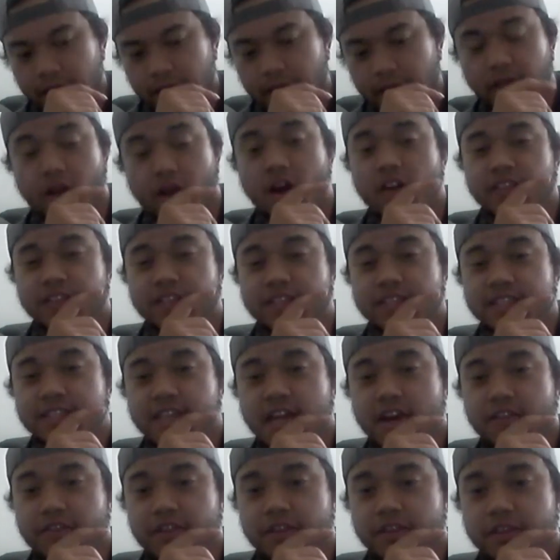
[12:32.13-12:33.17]
And on the
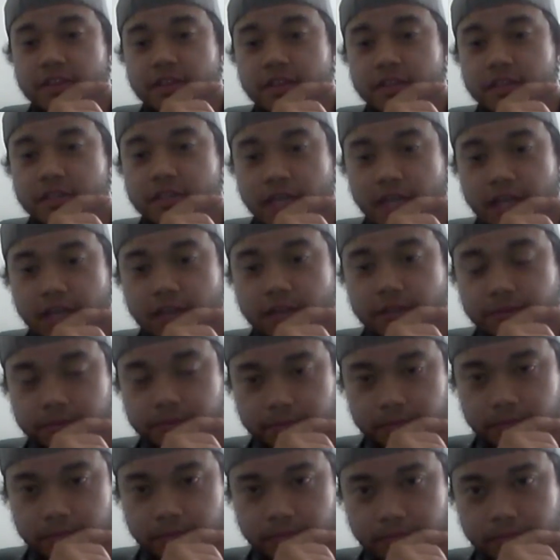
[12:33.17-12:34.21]
seventh day,
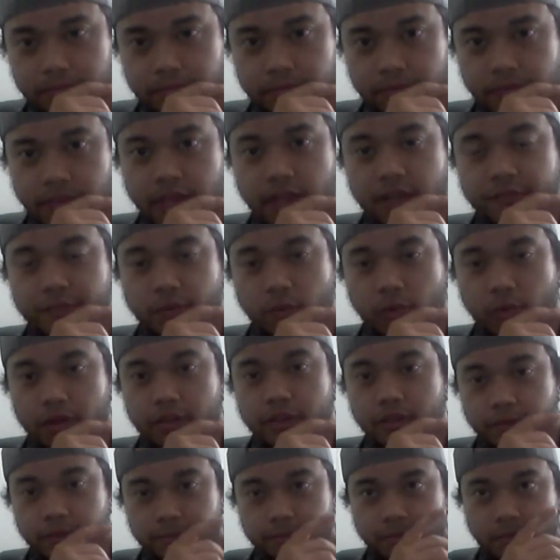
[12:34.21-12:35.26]
after
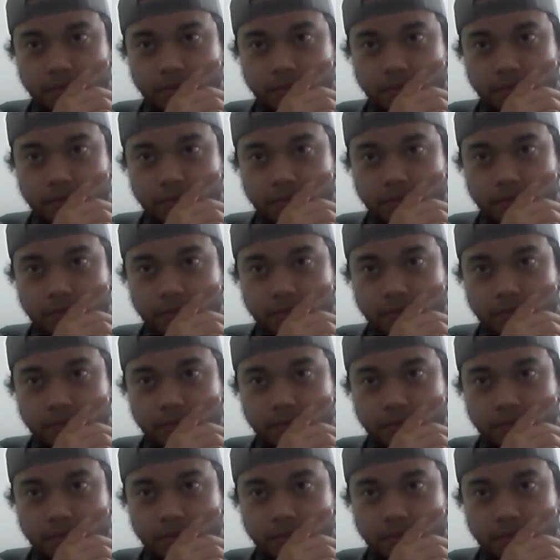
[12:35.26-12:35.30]
walking.